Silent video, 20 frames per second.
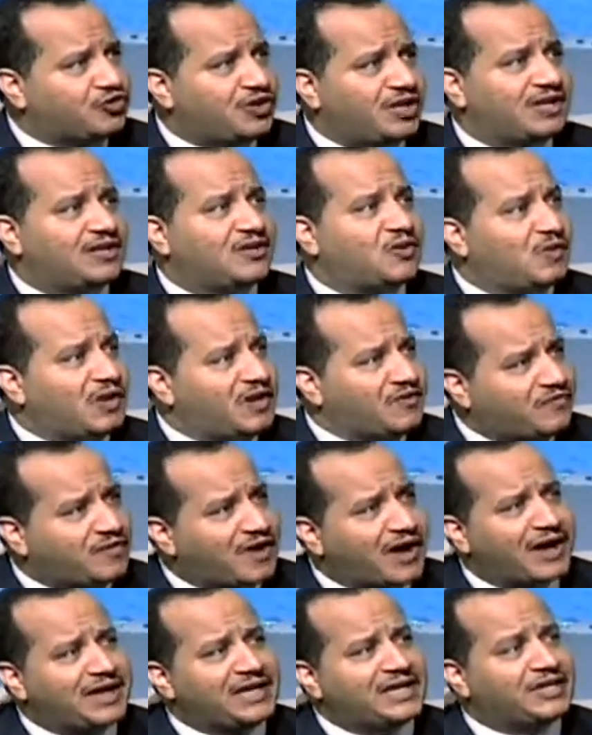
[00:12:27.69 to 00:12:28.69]
mentoring,
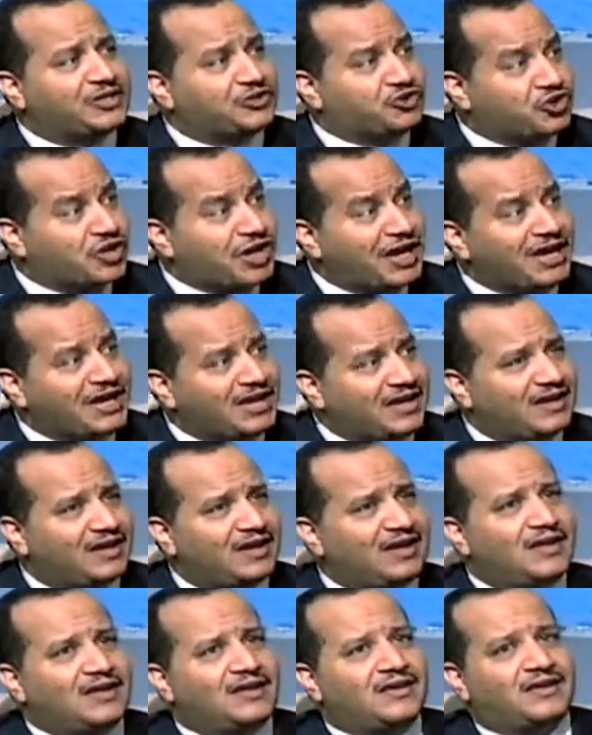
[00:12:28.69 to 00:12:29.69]
qualifying,
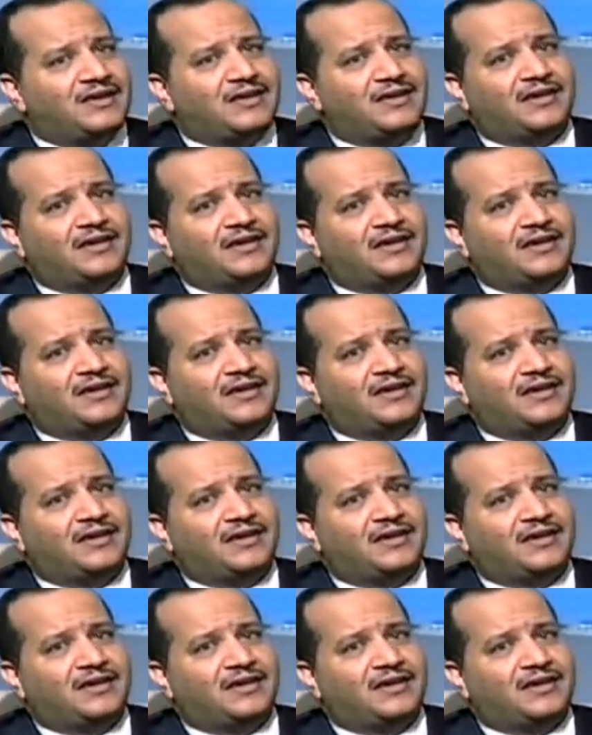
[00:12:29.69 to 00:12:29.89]
training.